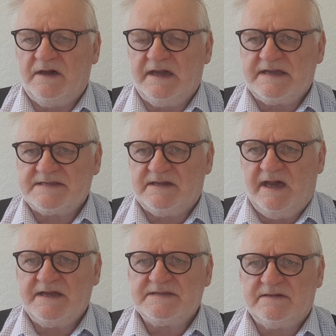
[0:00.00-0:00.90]

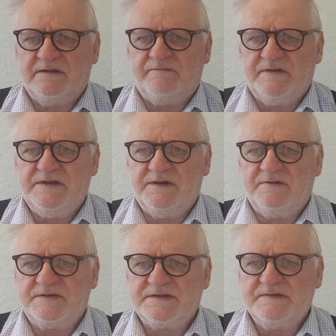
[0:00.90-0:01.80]
excellent for
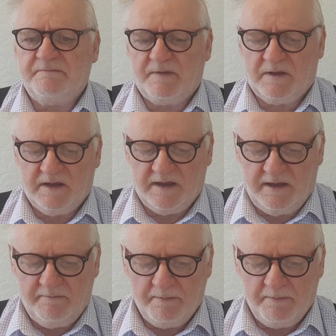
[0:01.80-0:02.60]
use. Okay,